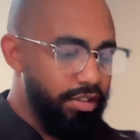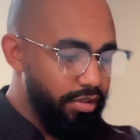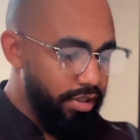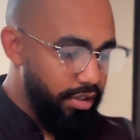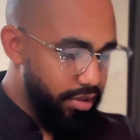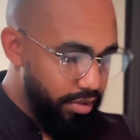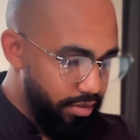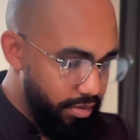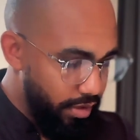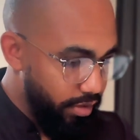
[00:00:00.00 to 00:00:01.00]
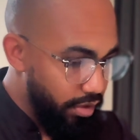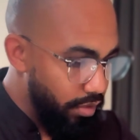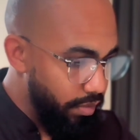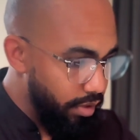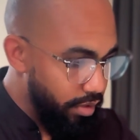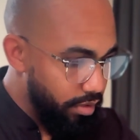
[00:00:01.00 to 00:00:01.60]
out that area. Now I can go in